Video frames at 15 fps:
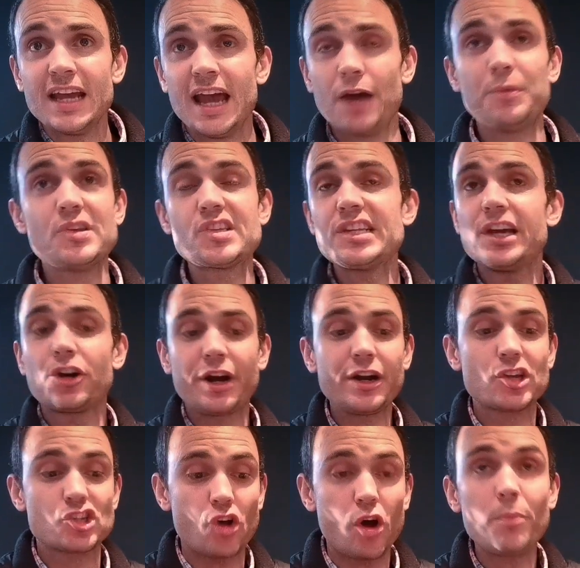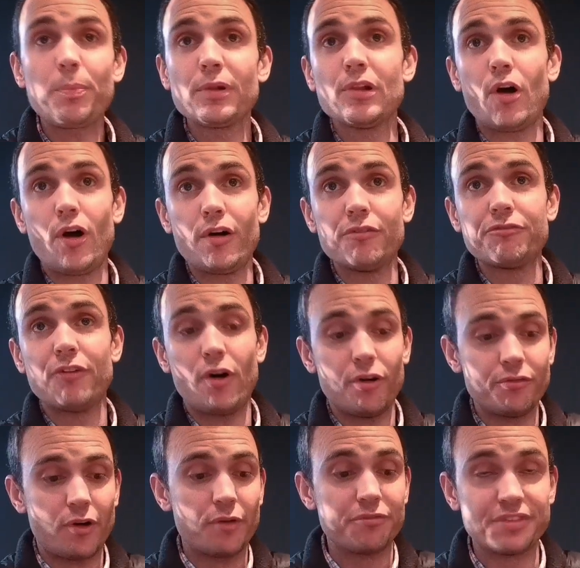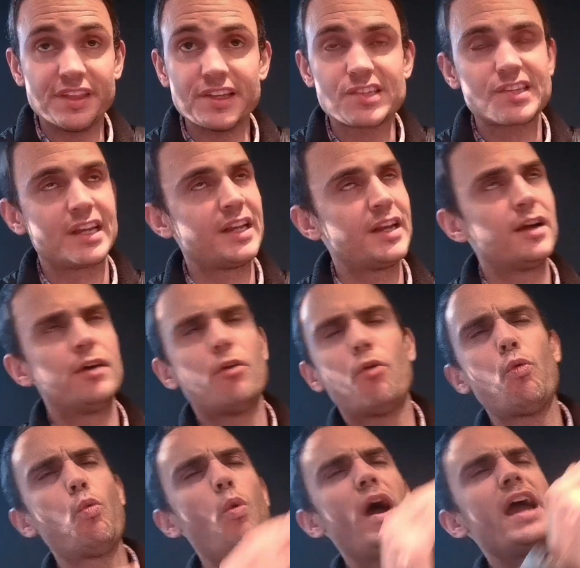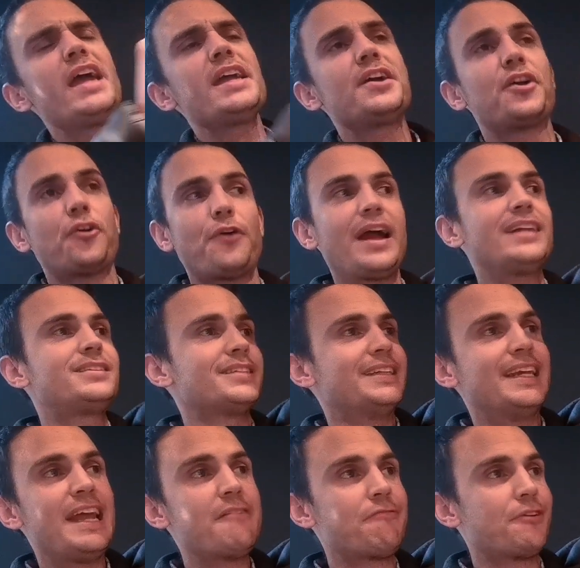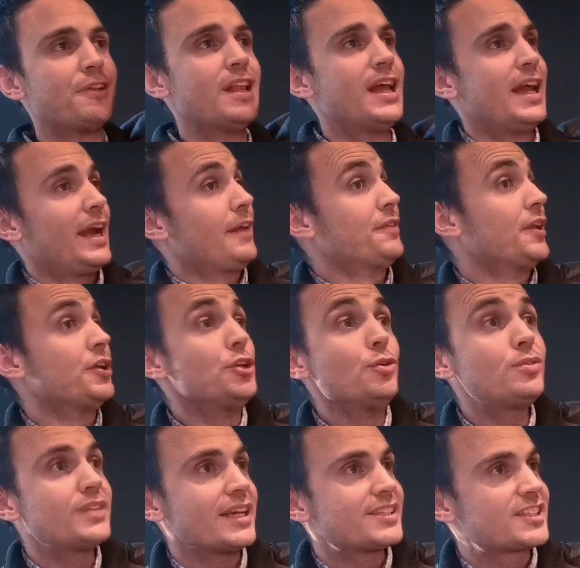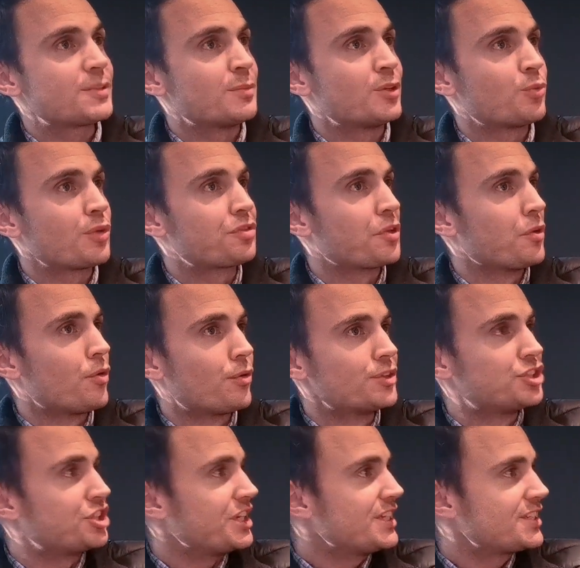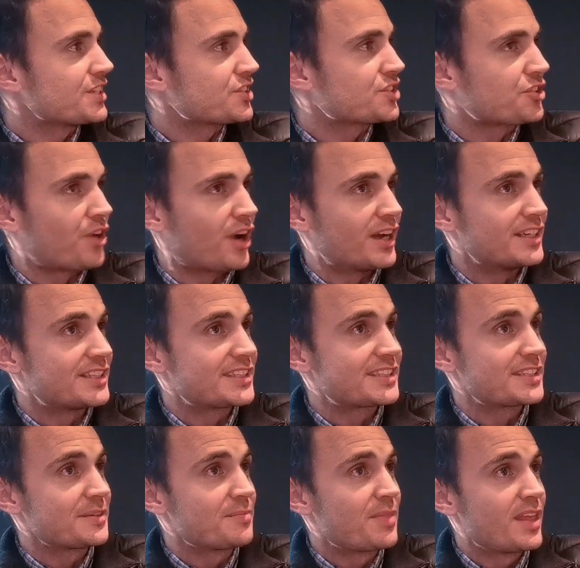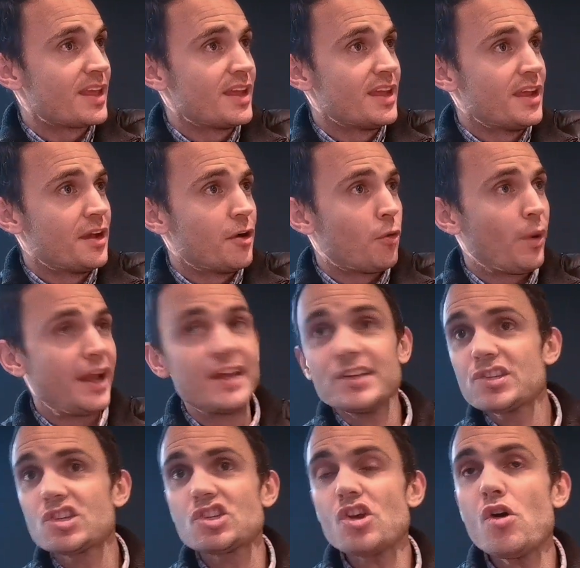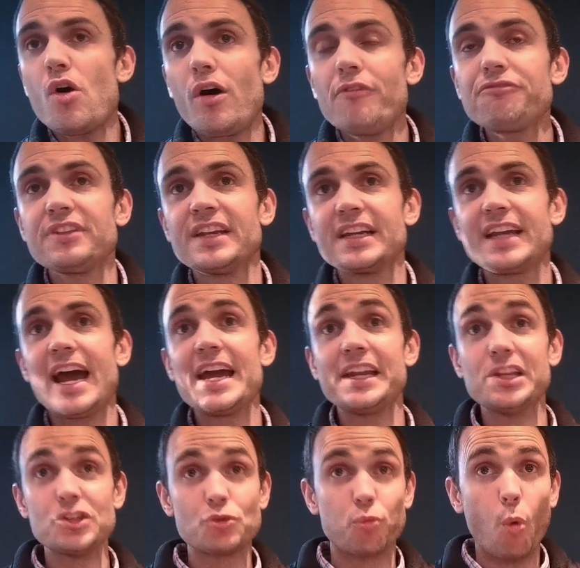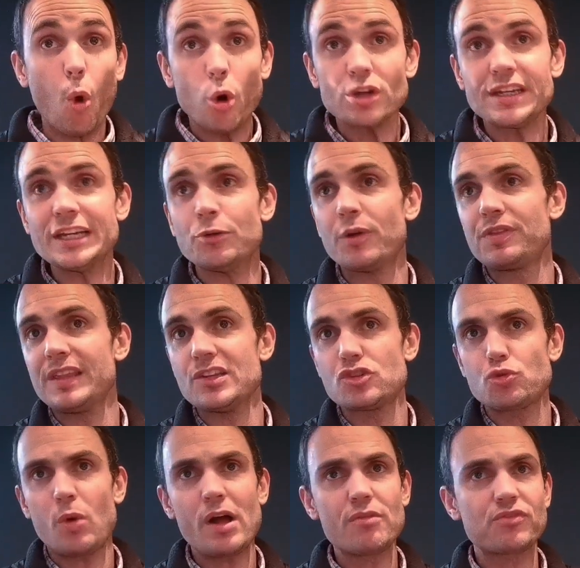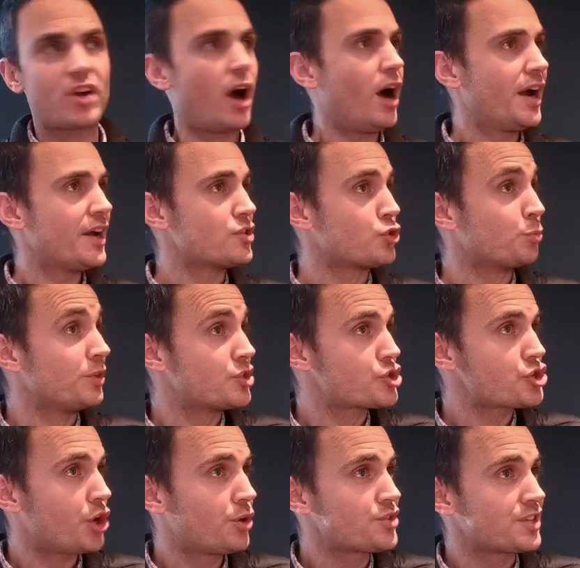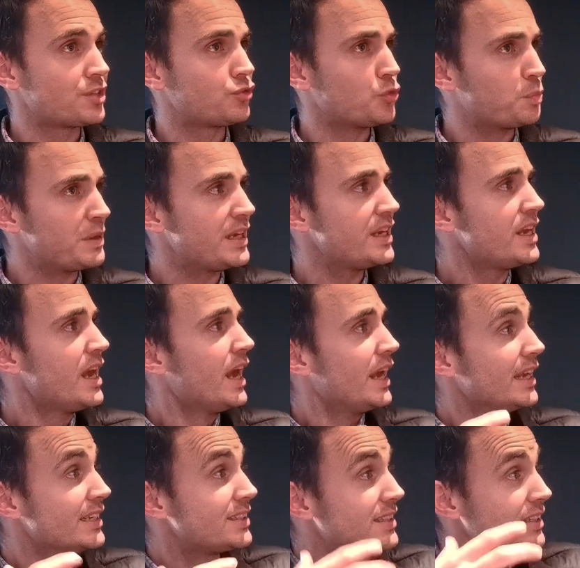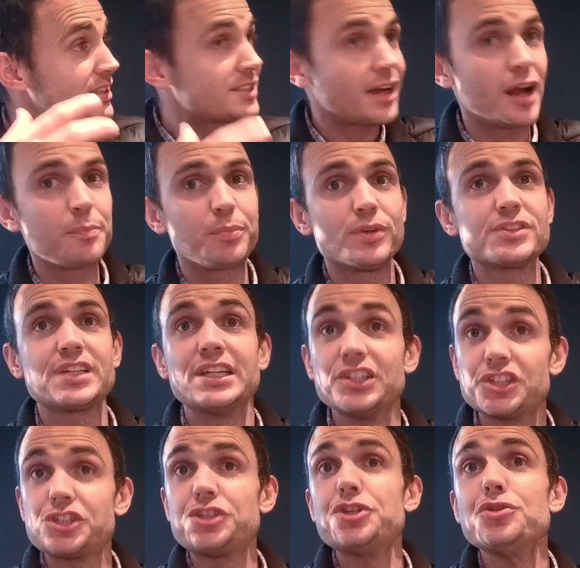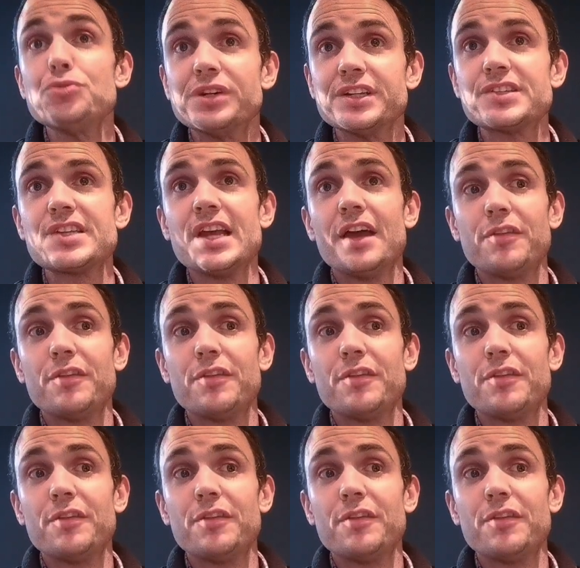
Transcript: And we see a great example of this in a way greater level in the New Testament with the Lord Jesus Christ, where so often again, he's walking with these 12 guys whom he's chosen to be his disciples, his students,